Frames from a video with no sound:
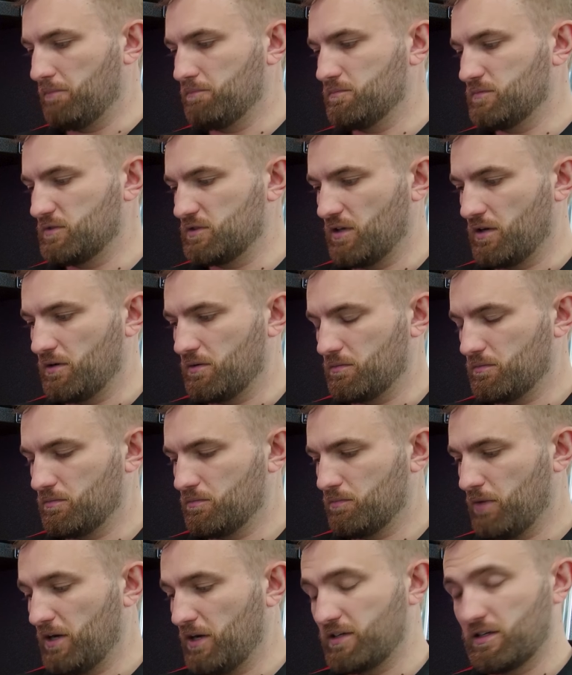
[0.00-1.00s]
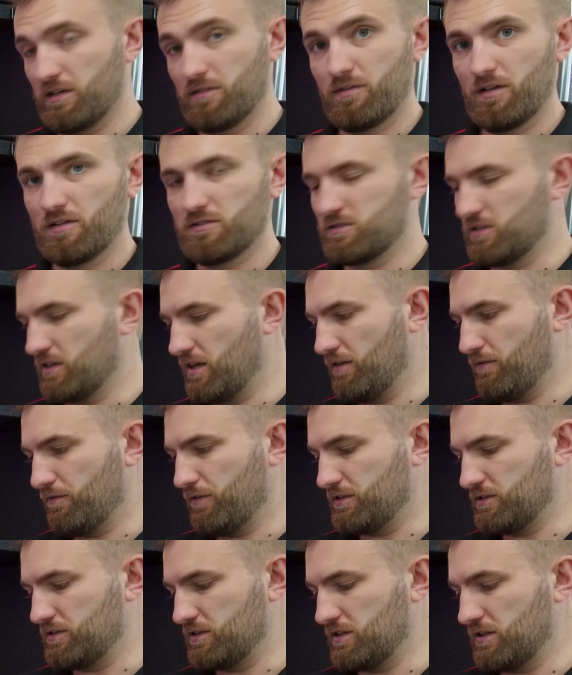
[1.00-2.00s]
So plenty of those to get
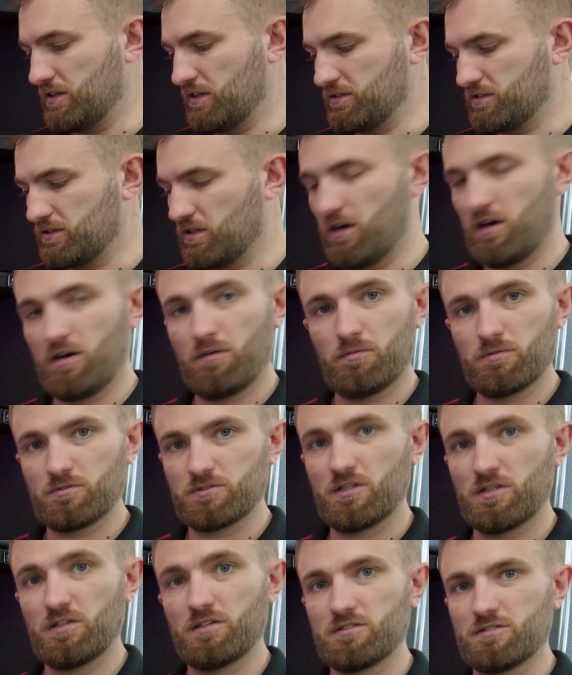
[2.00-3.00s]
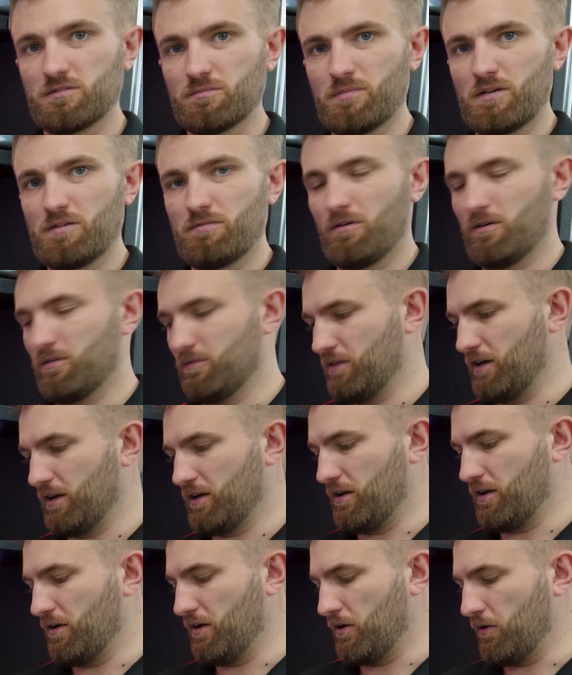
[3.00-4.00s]
fitted in this car. We'll show you some B-roll of that
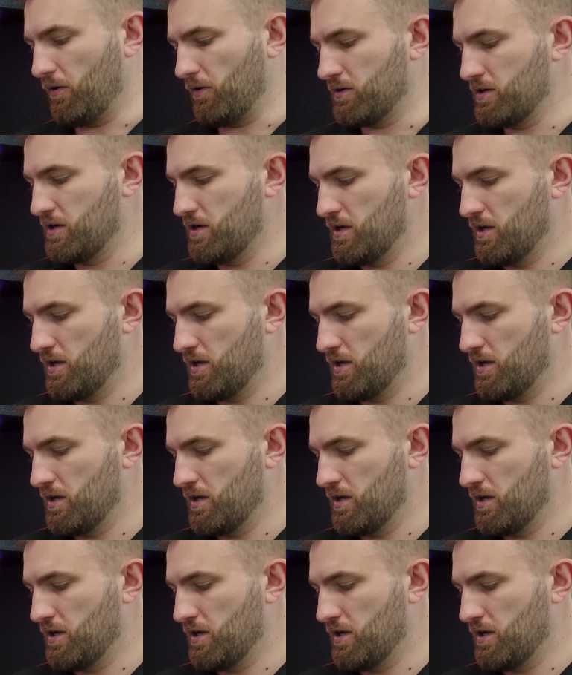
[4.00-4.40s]
going on.